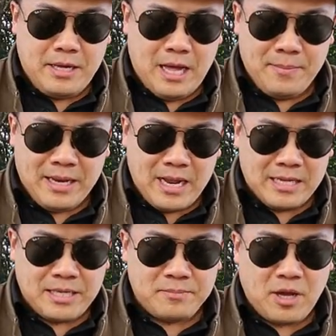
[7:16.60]
I mean, I
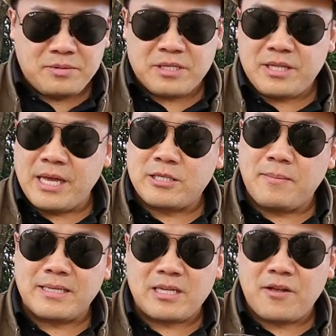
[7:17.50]
sometimes just think to
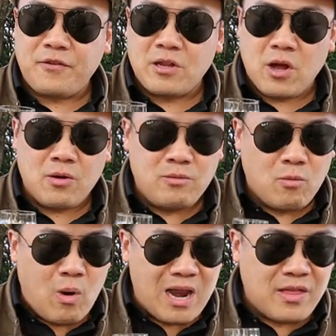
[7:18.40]
myself, you know,
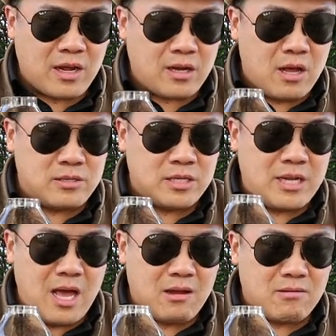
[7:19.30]
why do they close it
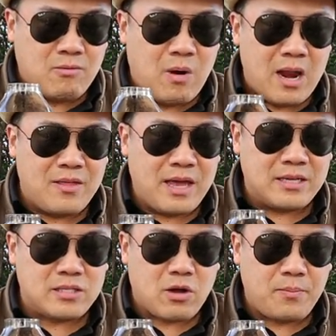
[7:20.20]
down? Why do they
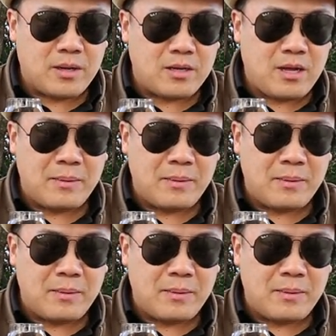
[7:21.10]
stop it?